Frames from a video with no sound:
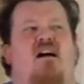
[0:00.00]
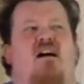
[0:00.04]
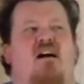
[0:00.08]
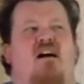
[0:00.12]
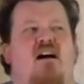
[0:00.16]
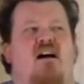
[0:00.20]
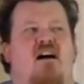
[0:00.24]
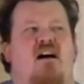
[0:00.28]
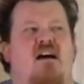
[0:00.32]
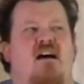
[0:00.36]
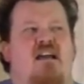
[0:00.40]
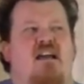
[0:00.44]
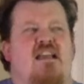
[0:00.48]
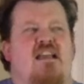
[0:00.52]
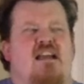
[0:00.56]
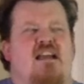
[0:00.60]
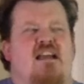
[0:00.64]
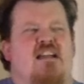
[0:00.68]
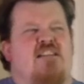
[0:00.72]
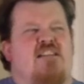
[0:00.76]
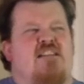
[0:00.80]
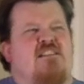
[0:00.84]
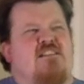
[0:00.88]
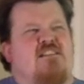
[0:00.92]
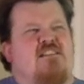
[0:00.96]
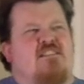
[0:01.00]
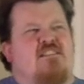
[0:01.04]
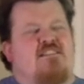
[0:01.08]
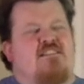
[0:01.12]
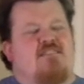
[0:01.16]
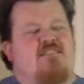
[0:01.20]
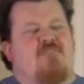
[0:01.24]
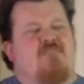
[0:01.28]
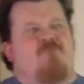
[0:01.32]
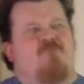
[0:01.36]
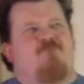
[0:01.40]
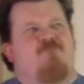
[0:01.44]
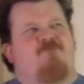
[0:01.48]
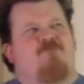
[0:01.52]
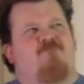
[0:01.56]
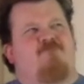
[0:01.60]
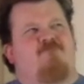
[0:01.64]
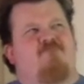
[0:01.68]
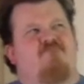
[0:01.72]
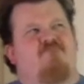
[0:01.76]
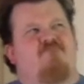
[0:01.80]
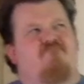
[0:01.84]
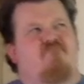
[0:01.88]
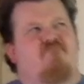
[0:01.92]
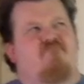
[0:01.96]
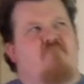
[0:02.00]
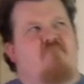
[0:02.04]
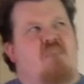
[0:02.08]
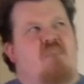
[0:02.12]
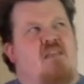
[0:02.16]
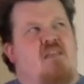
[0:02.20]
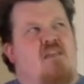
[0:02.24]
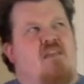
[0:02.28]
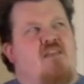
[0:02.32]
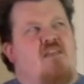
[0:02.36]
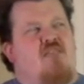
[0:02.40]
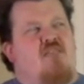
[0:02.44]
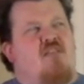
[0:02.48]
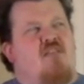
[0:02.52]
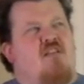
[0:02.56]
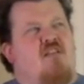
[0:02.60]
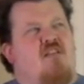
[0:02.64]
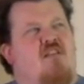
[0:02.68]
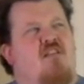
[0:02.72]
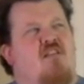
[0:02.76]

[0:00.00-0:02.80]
I just feel